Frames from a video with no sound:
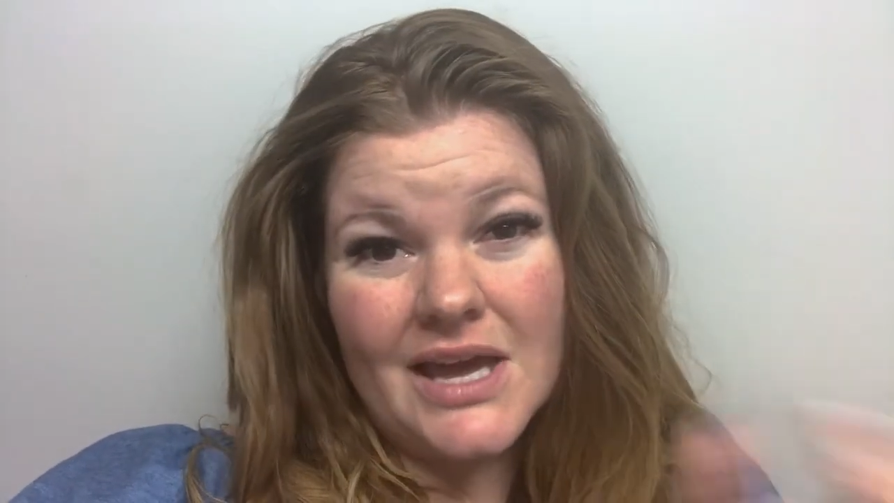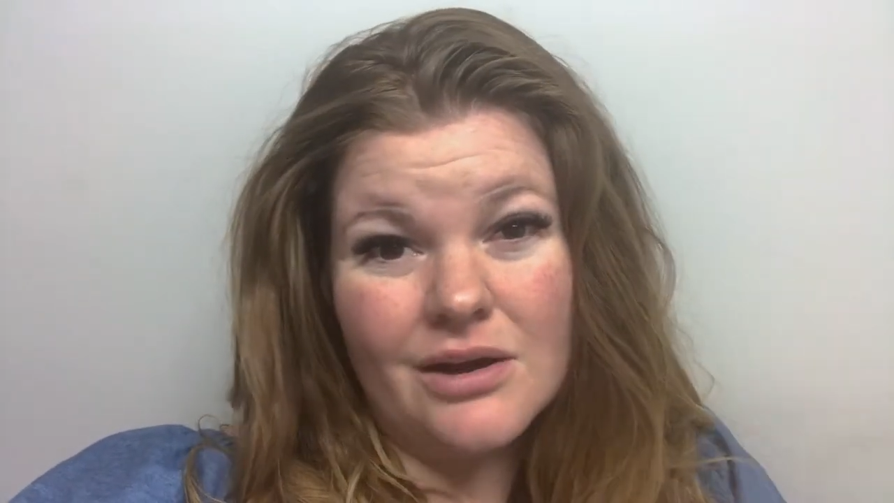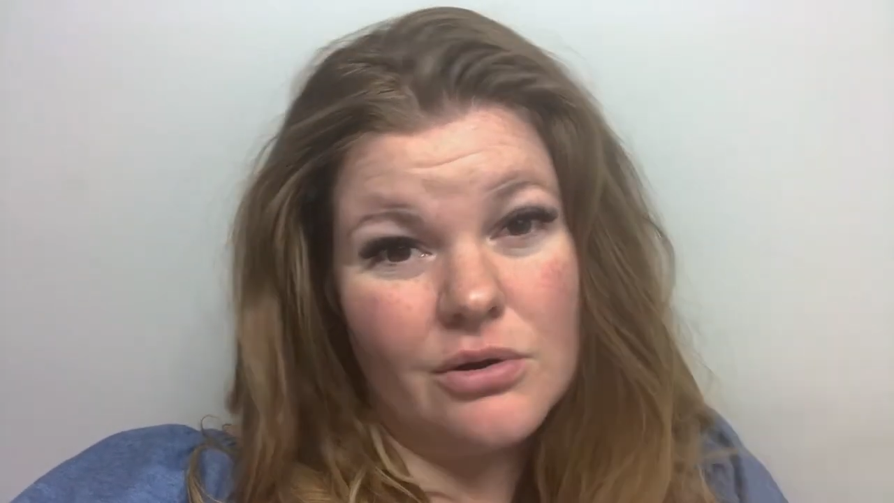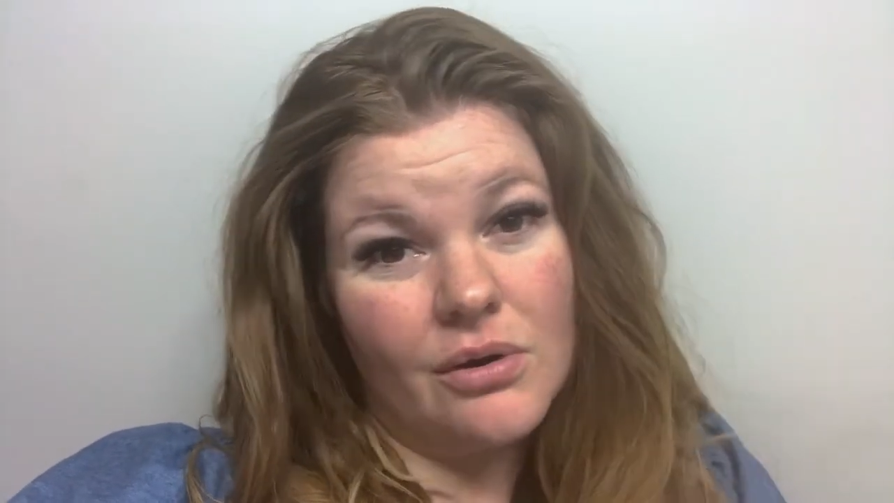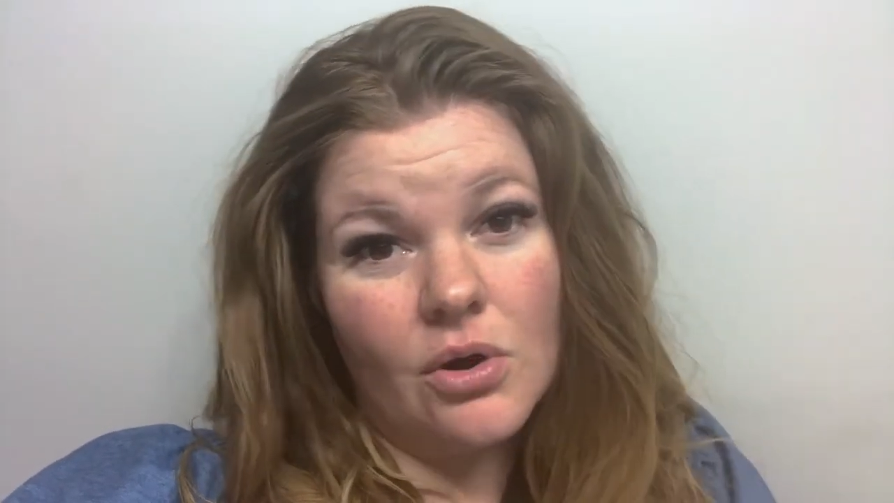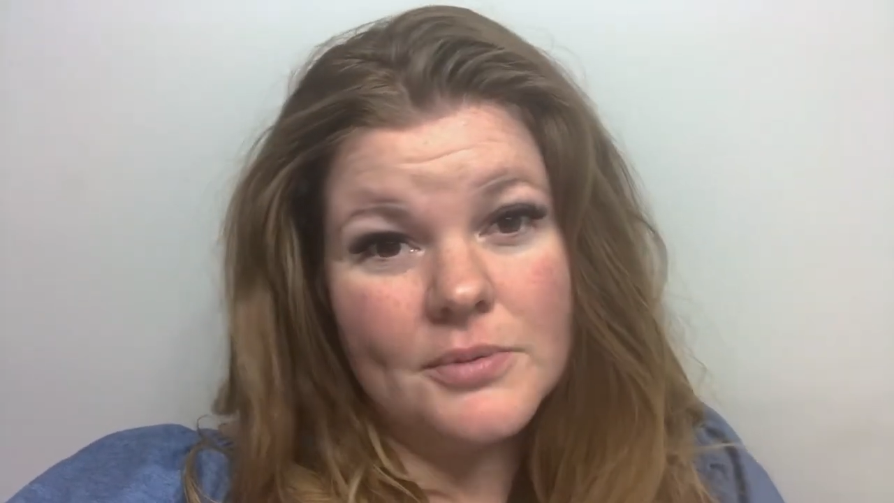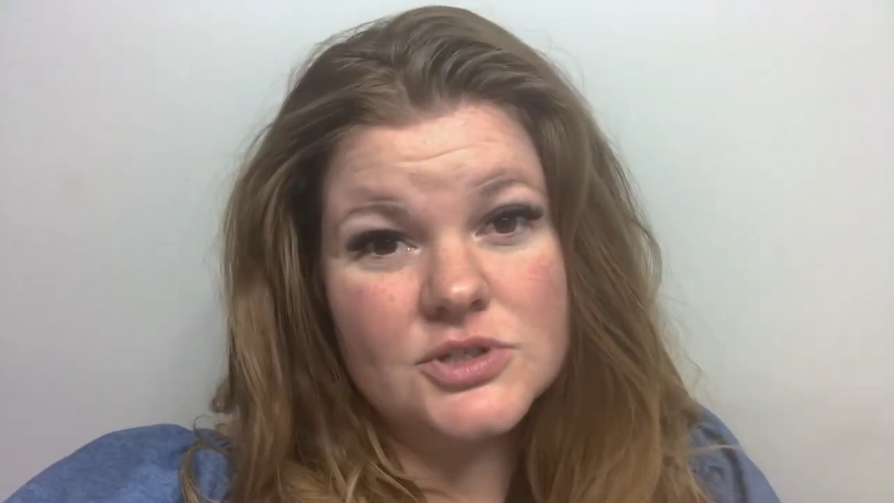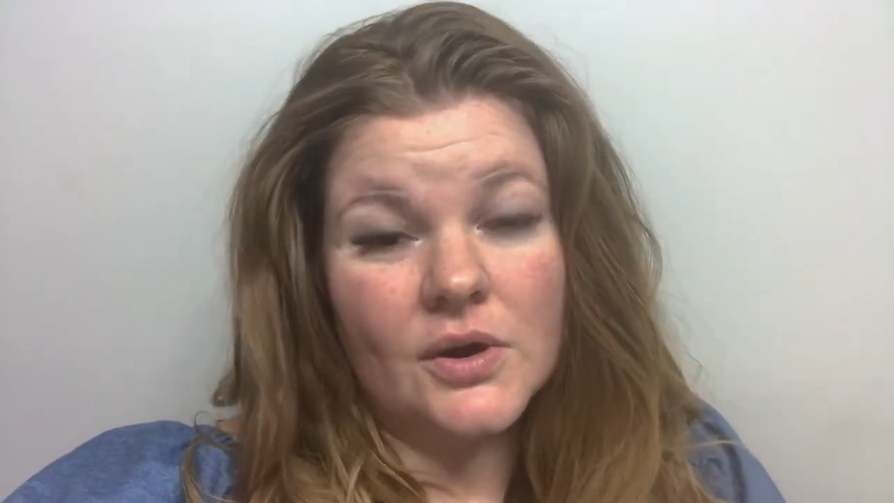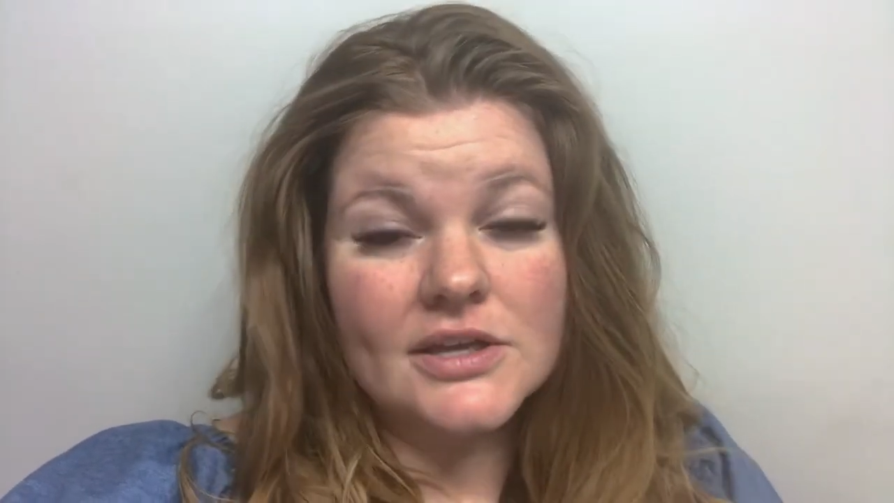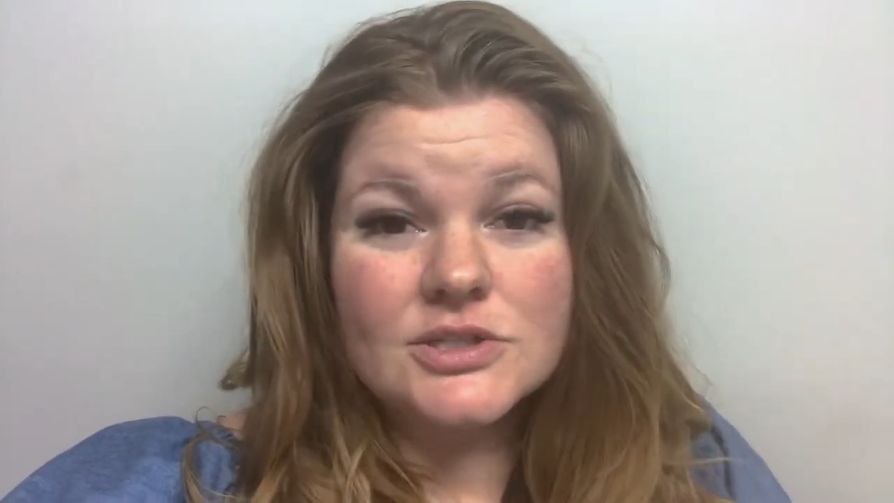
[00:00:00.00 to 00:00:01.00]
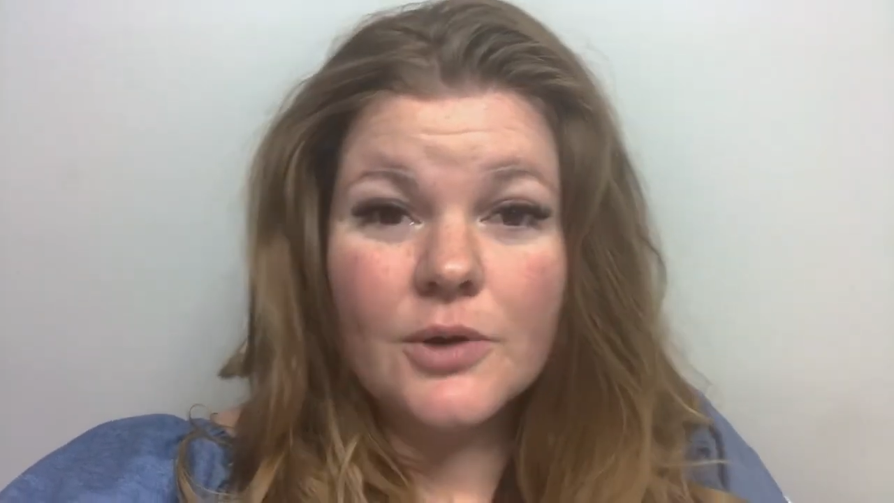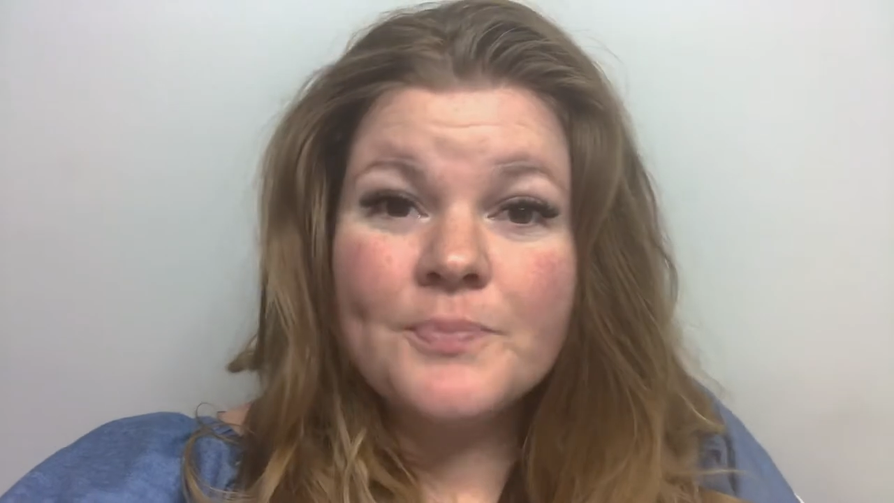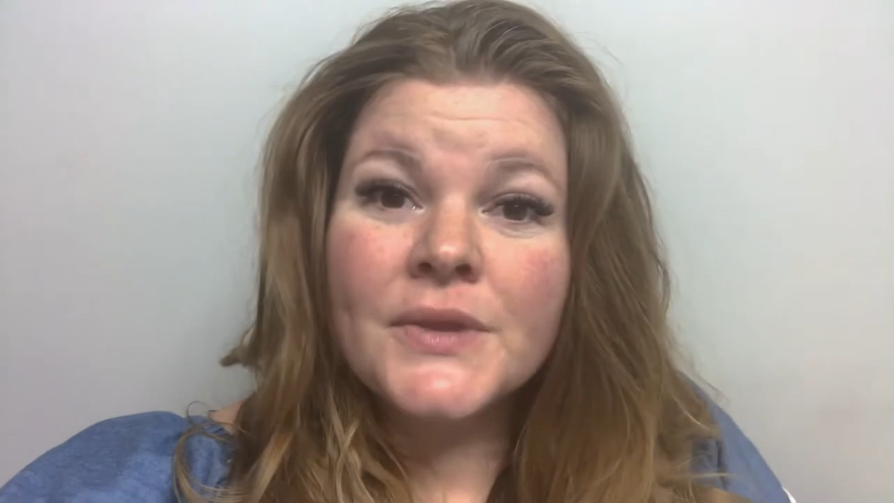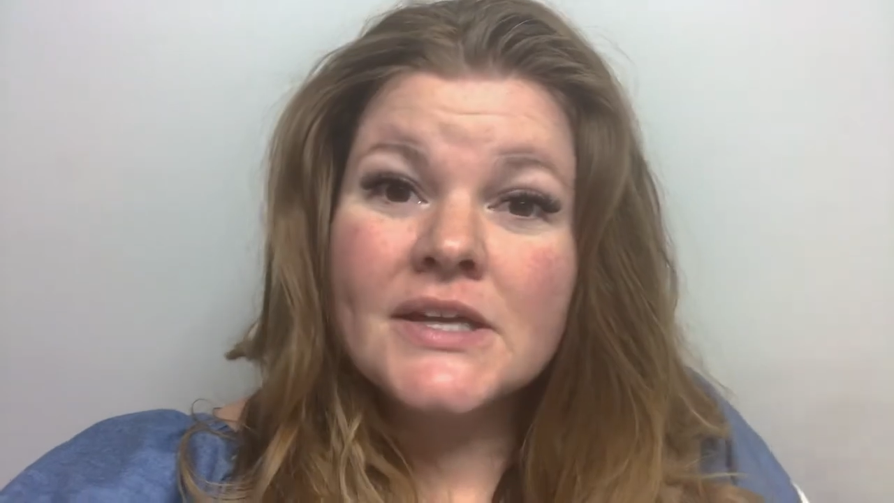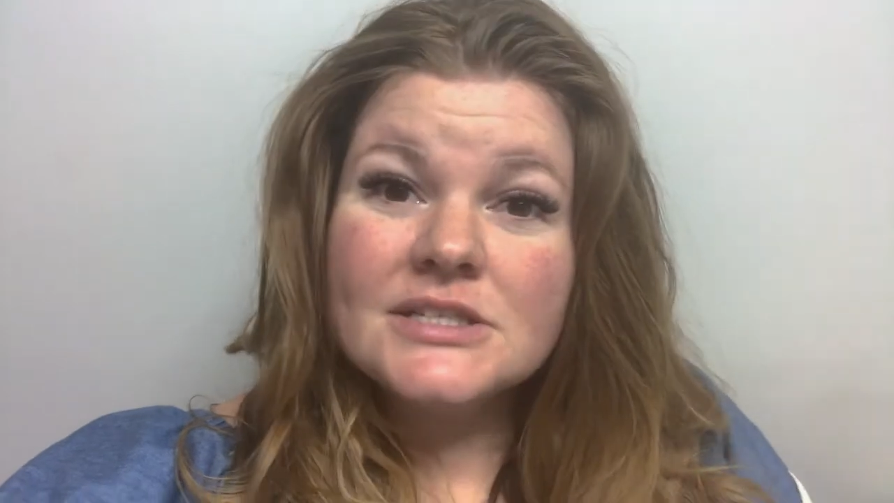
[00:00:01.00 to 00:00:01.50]
I don't know, I hope it's great. So
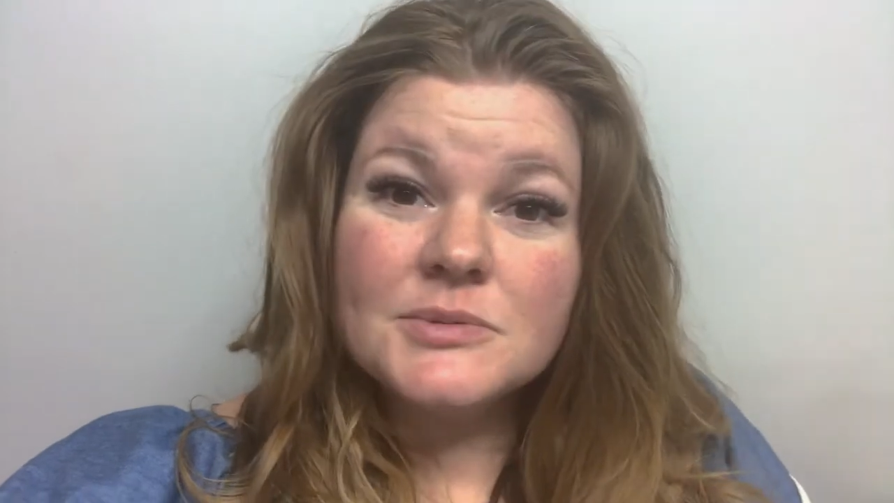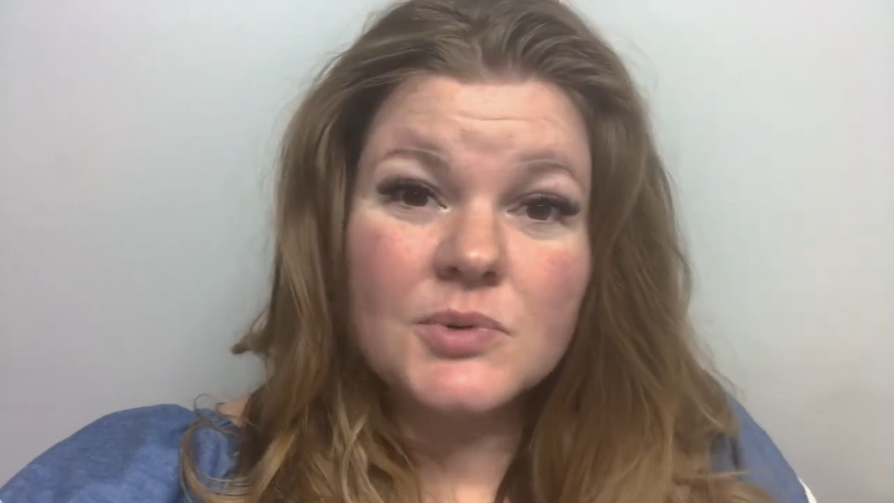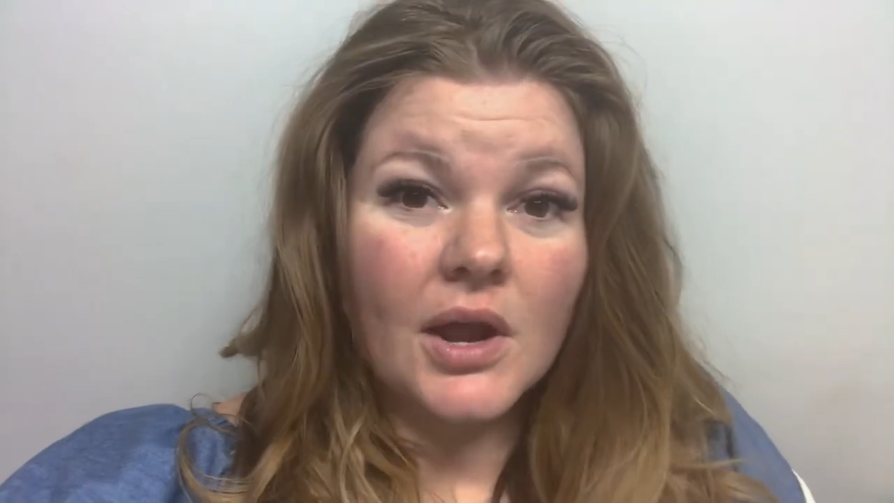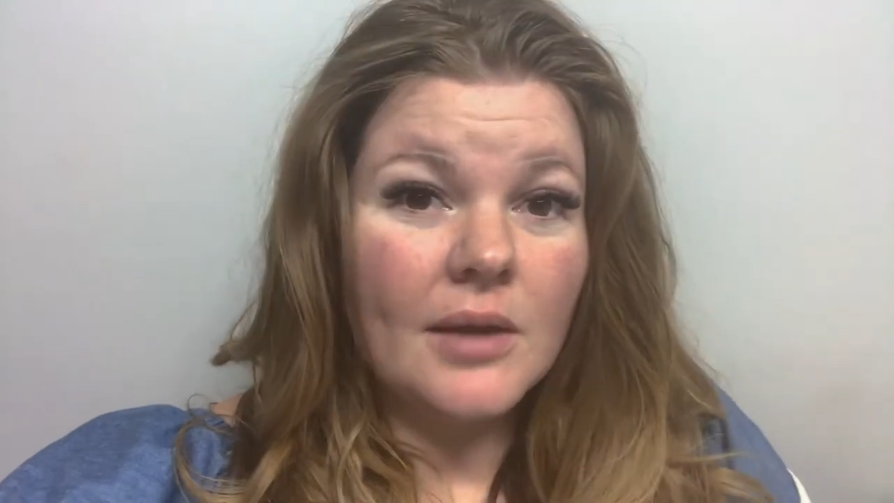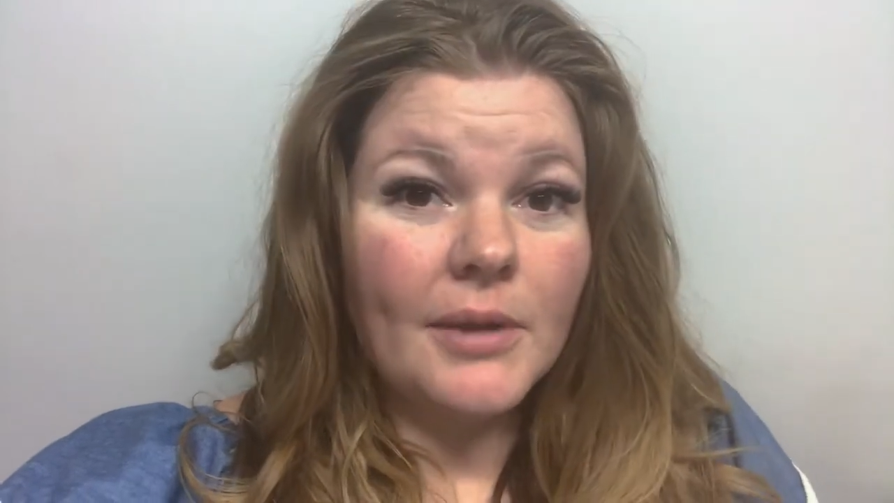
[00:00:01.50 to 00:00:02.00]
subscribe,